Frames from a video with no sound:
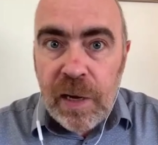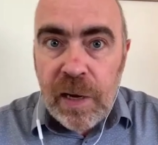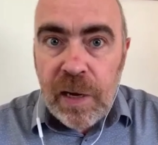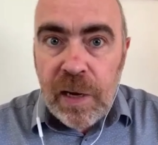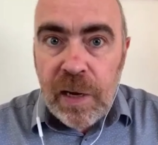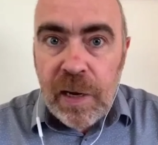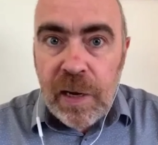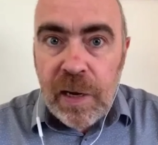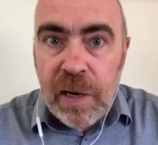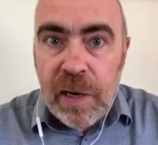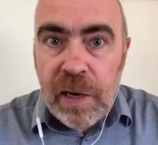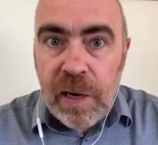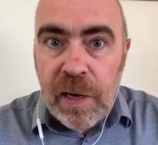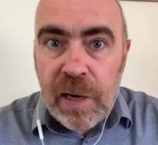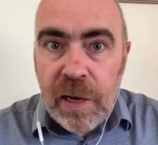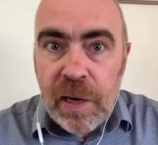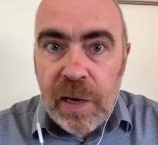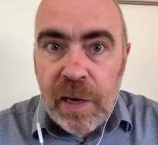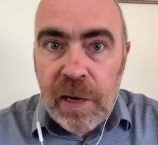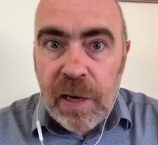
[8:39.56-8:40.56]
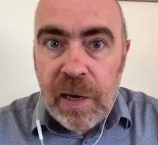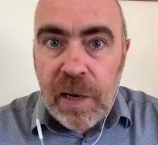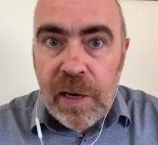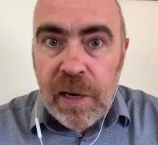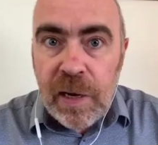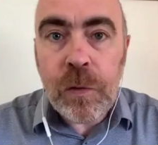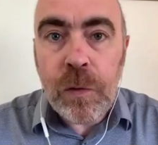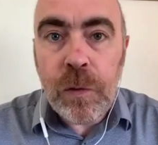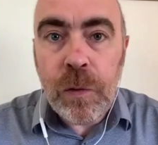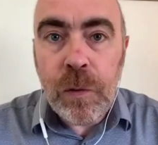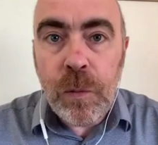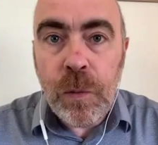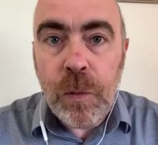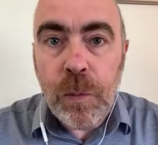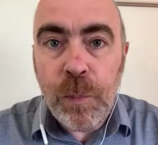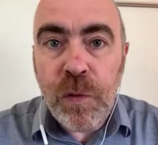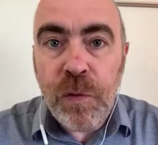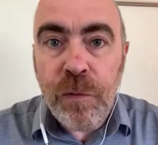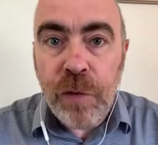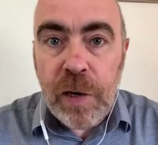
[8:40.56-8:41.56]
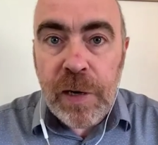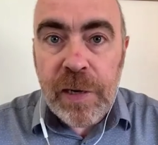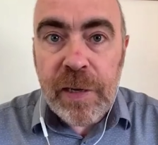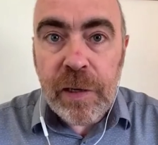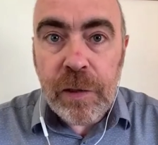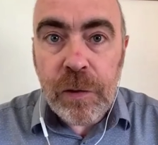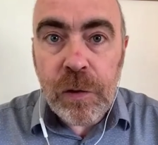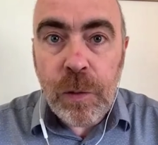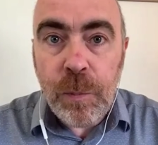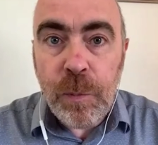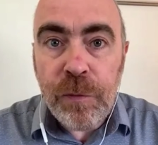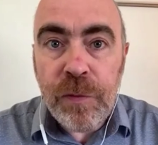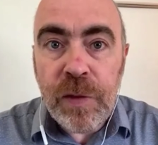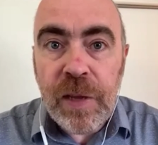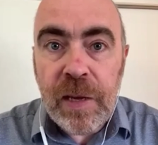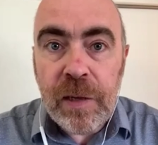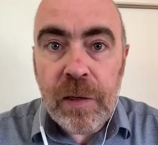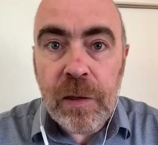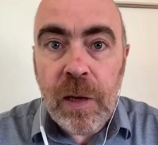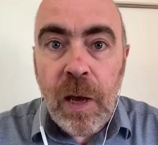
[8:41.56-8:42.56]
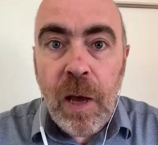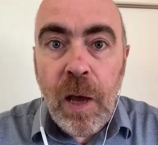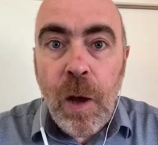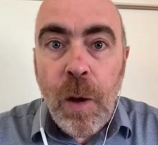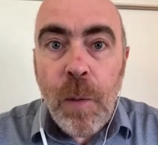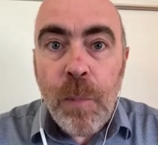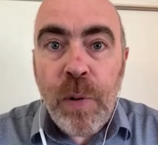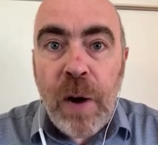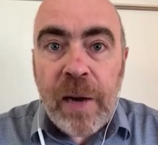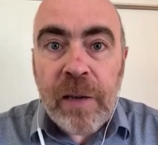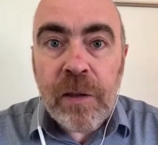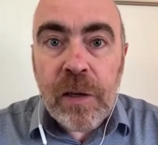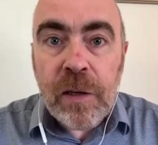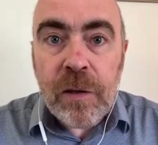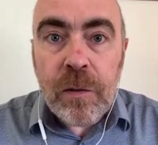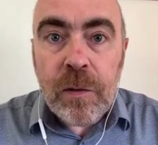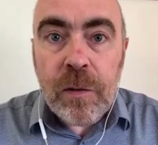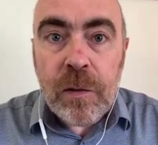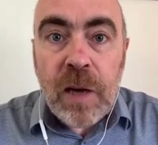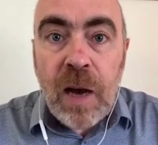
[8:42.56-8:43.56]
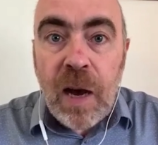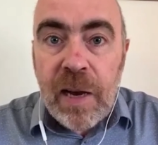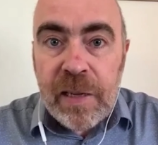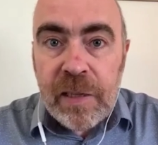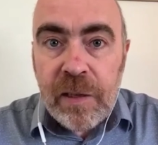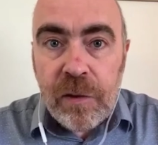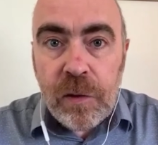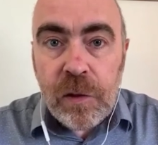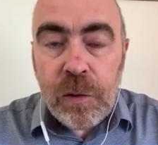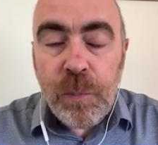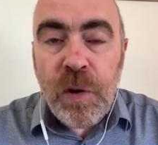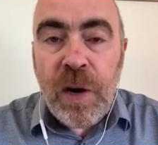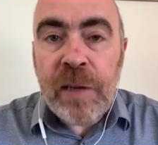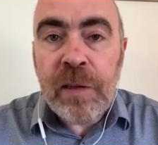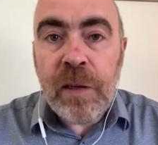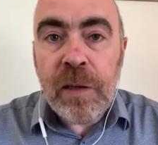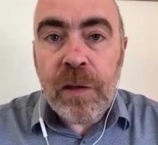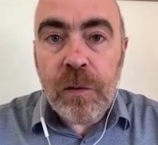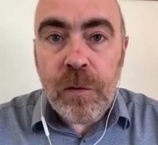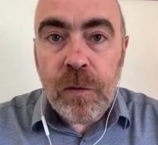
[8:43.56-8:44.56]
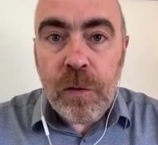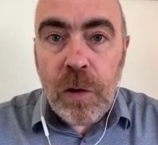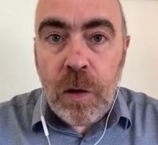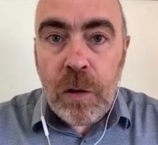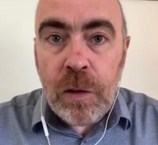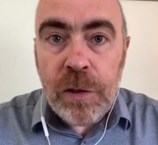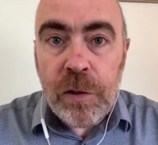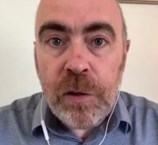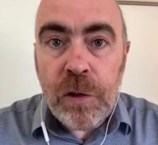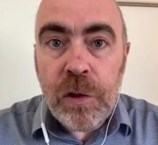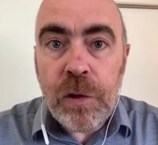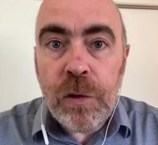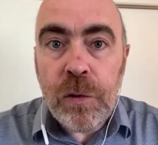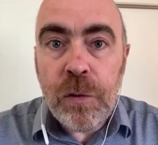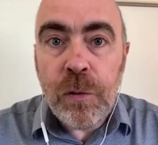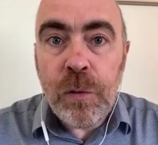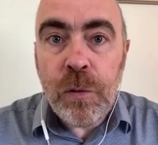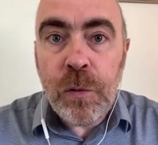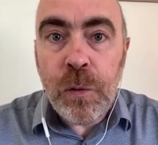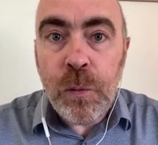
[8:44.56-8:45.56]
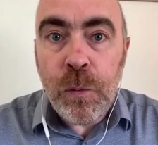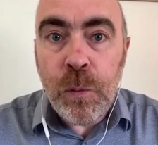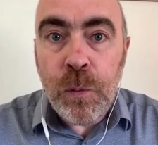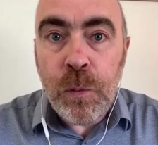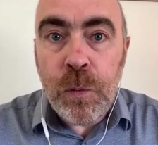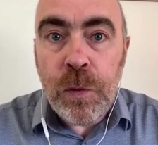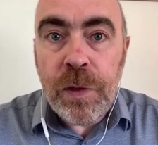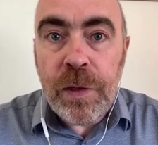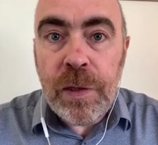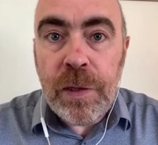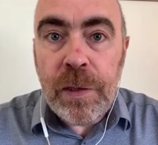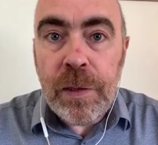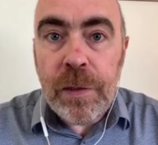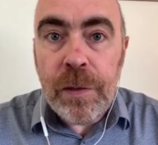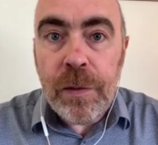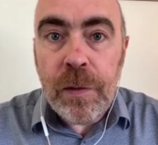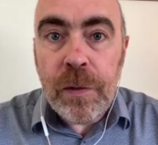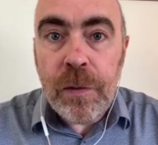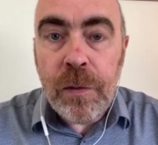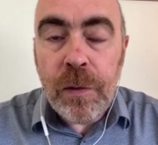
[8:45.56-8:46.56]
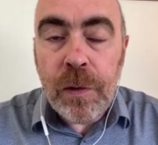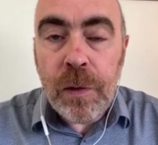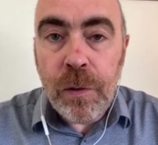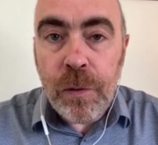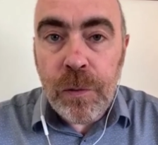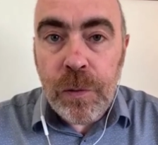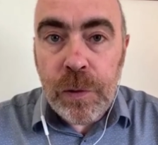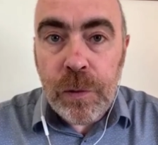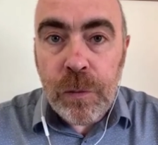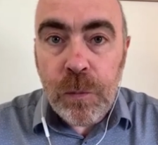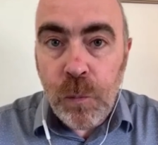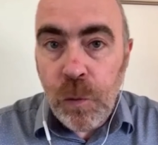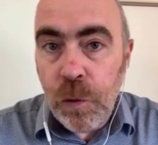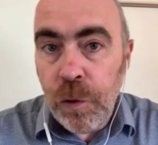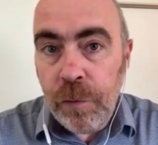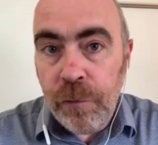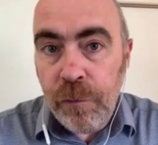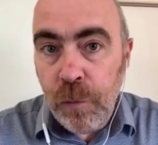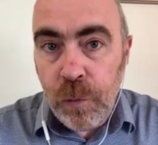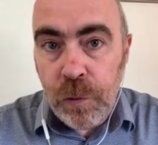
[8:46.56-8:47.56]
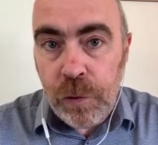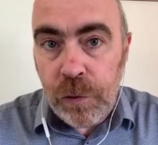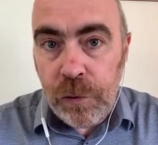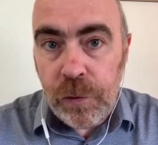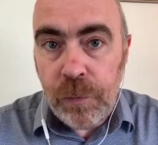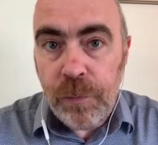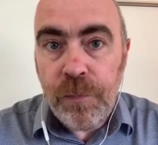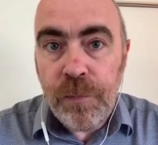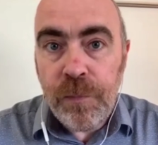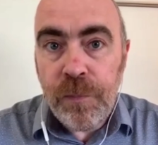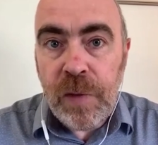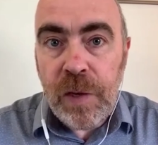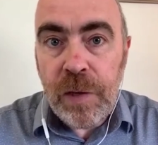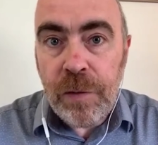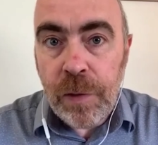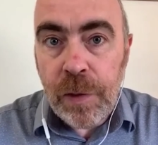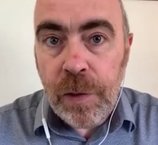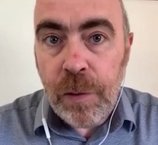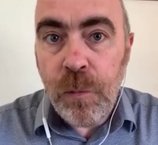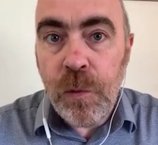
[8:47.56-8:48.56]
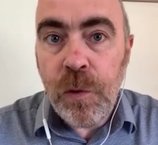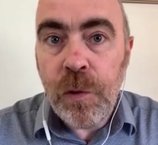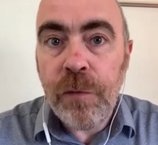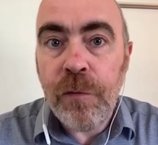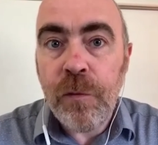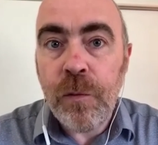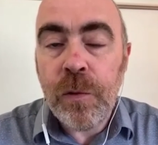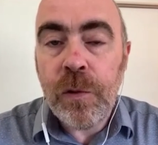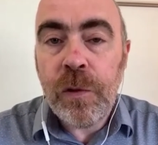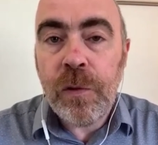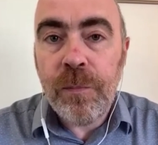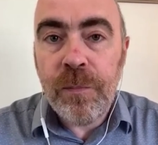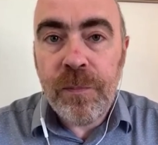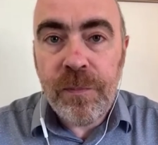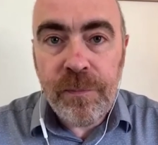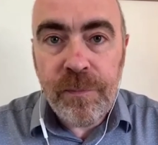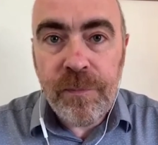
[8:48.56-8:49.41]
training courses, providing some of that practical guidance, practical knowledge to the current workforce, healthcare workforce.